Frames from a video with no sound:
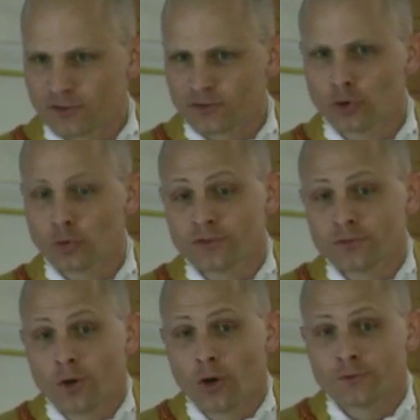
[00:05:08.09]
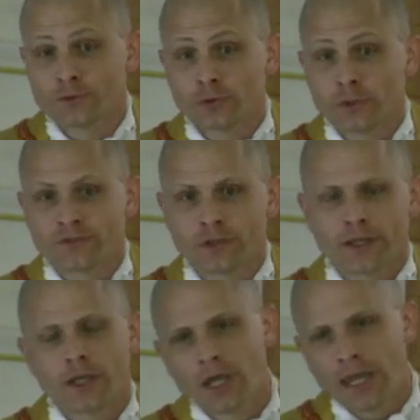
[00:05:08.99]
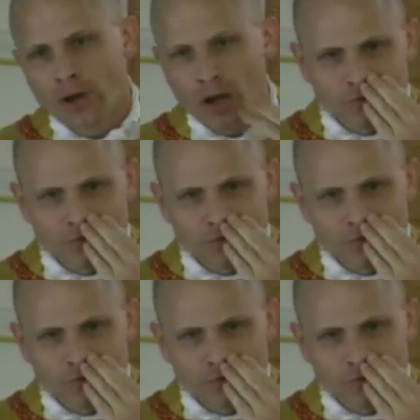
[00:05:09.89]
And my soul was involved too. It's not,